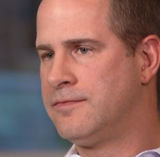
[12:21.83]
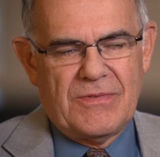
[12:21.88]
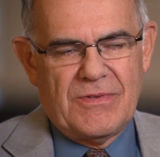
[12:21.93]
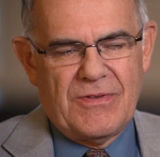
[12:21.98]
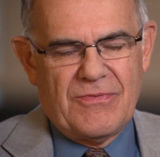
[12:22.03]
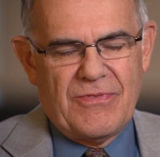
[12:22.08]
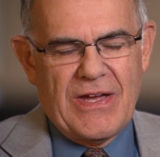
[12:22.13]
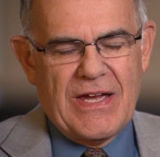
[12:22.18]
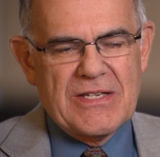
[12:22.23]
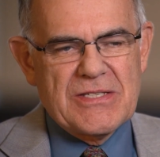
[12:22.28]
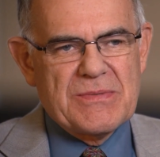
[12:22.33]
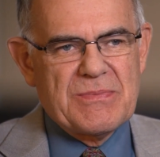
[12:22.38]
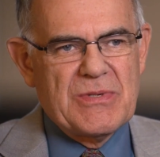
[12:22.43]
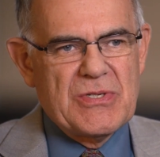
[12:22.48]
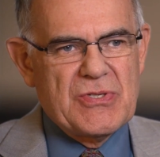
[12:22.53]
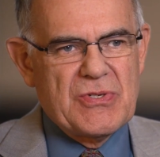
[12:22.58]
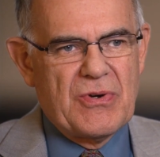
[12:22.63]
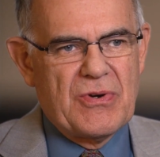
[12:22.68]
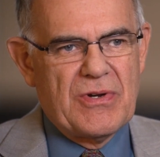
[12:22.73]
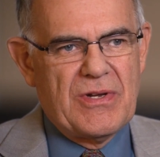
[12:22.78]
The vast
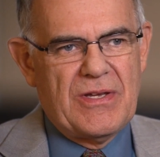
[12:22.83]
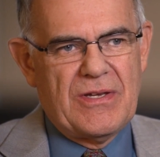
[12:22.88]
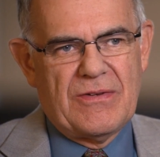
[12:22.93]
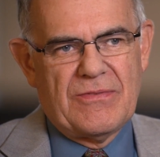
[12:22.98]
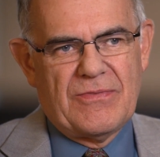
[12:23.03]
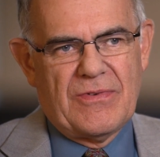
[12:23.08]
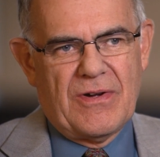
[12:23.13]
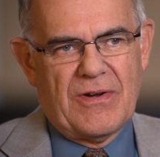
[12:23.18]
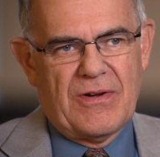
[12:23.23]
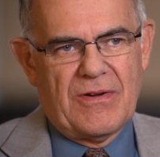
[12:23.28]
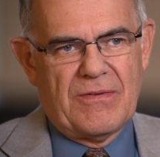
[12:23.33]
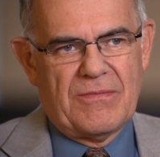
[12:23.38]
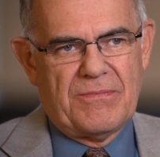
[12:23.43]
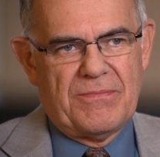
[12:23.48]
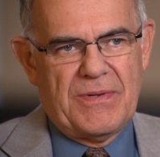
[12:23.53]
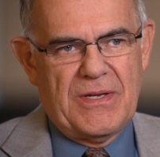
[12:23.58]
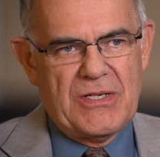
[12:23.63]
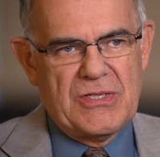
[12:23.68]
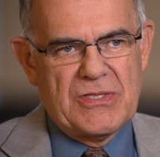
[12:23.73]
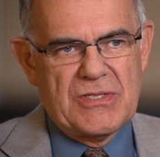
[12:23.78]
majority of our
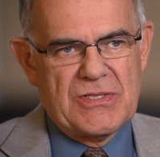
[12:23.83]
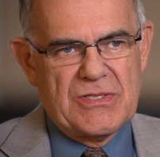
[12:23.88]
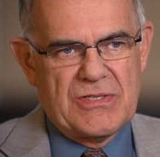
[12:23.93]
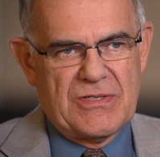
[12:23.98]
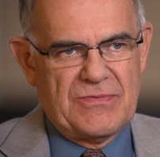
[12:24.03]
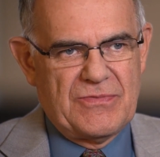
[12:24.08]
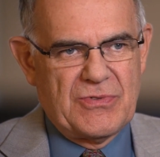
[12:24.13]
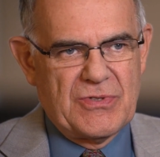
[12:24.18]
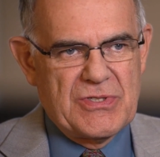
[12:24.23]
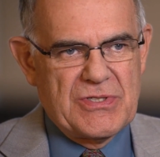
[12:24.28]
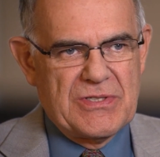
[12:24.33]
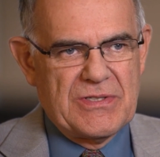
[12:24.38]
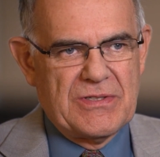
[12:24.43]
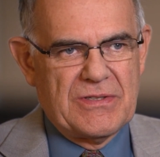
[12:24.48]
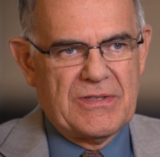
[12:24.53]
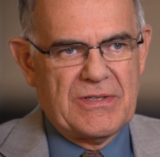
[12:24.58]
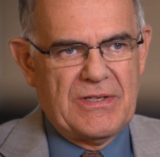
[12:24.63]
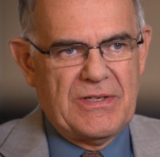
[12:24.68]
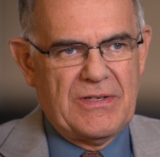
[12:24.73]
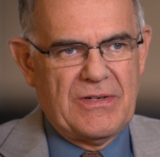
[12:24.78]
patients,
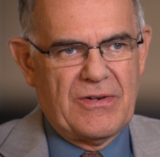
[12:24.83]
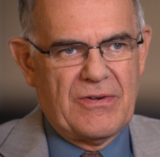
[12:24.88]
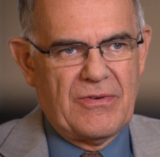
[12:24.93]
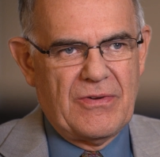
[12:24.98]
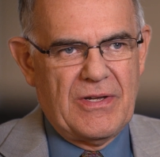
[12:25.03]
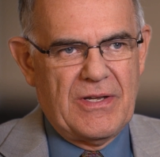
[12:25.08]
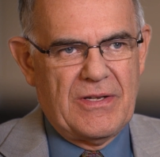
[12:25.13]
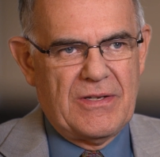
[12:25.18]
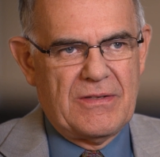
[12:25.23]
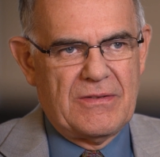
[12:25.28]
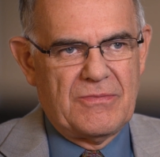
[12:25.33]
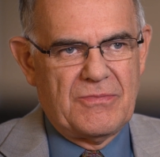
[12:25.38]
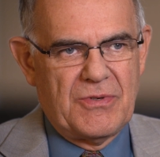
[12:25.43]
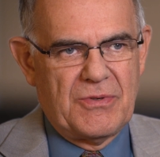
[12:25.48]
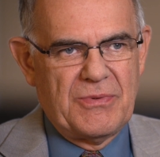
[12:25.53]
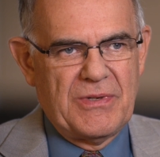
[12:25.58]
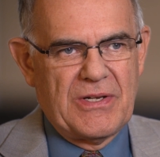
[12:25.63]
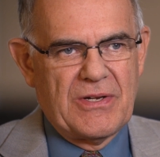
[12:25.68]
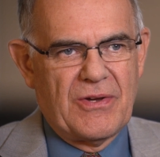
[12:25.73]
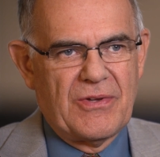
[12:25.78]
unfortunately, are in
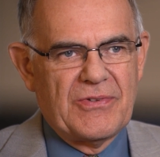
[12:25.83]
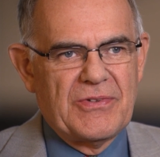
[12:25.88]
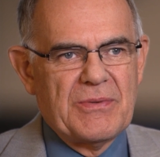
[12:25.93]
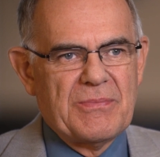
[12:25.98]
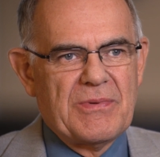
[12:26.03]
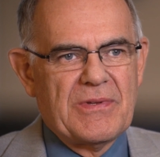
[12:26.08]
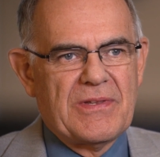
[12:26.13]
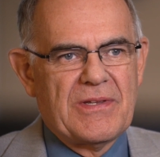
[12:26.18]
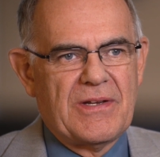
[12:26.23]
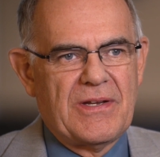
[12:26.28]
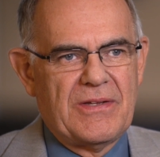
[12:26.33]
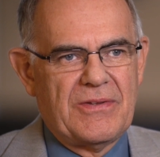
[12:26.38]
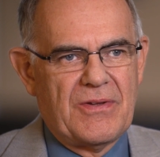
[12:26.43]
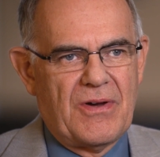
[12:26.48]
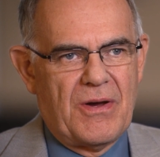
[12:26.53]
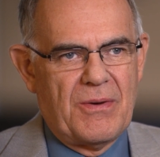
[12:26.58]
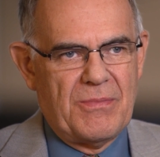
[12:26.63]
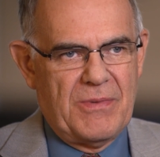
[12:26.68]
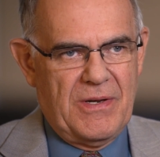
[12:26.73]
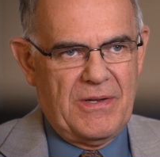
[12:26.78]
what we call sympathetic
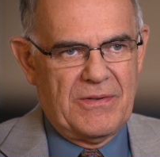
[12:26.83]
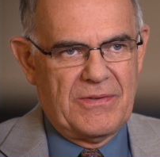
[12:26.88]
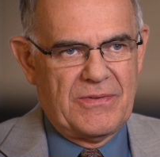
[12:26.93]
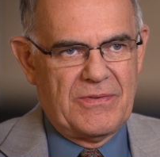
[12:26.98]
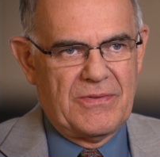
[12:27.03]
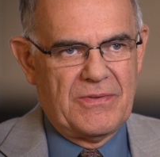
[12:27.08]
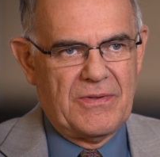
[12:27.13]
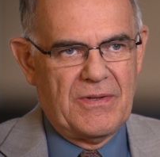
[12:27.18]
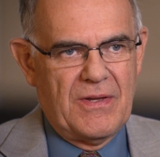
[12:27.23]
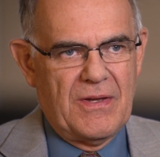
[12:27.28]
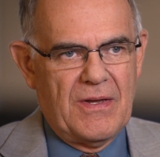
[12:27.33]
dominance.